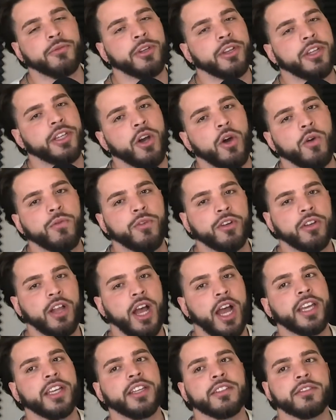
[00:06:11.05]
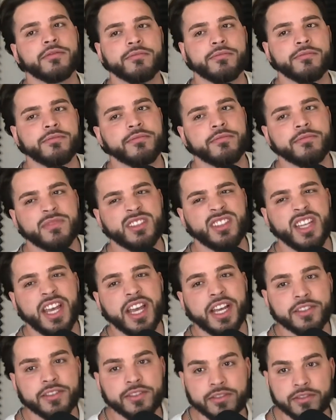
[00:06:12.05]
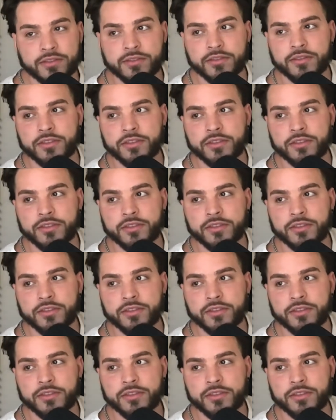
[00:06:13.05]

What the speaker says: really over like 6.